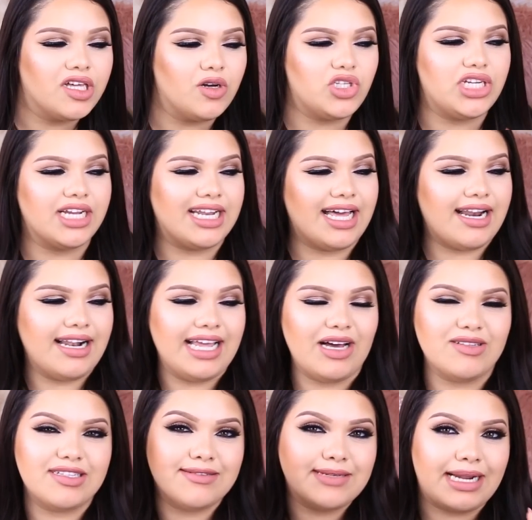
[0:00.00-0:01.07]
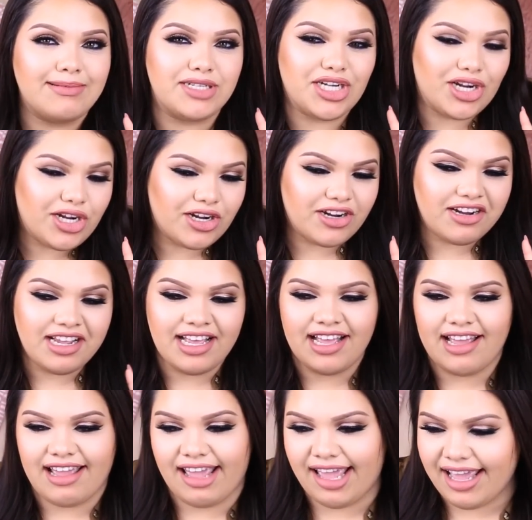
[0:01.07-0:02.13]
go check Natalie out, subscribe to her,
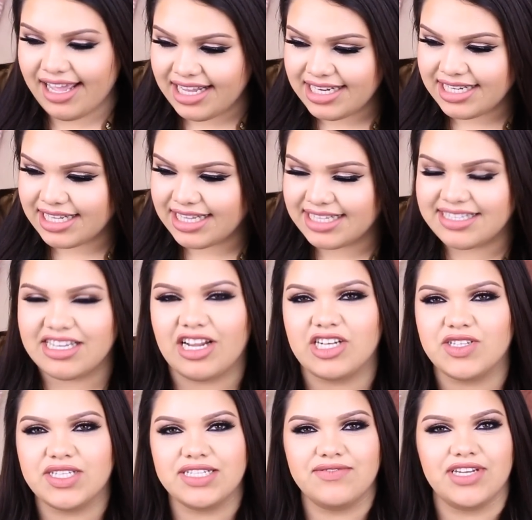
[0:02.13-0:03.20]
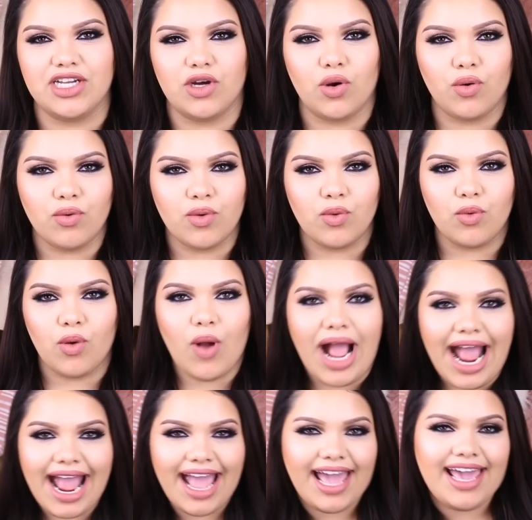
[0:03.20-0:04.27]
and let's get on to this video.
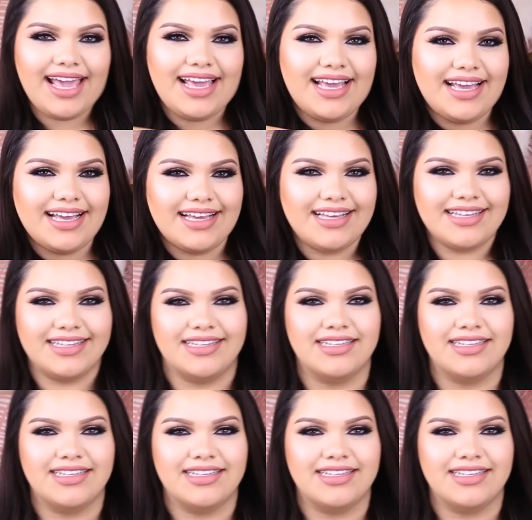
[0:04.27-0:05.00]
Hey.